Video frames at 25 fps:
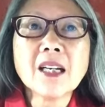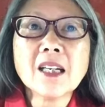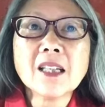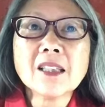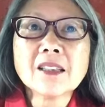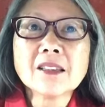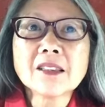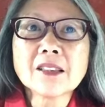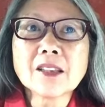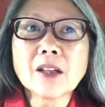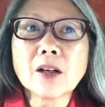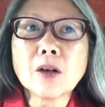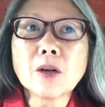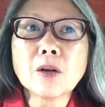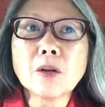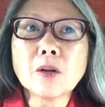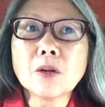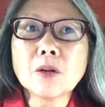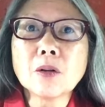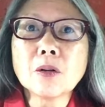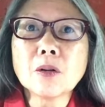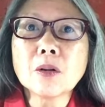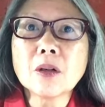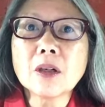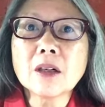
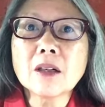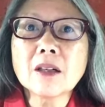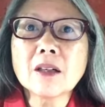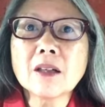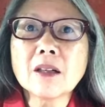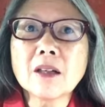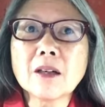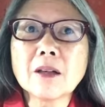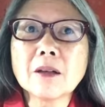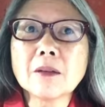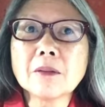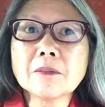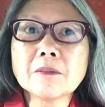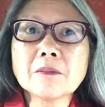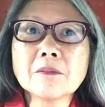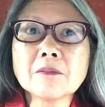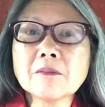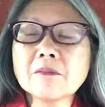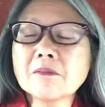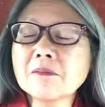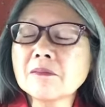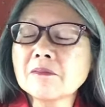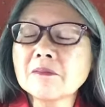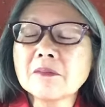So um,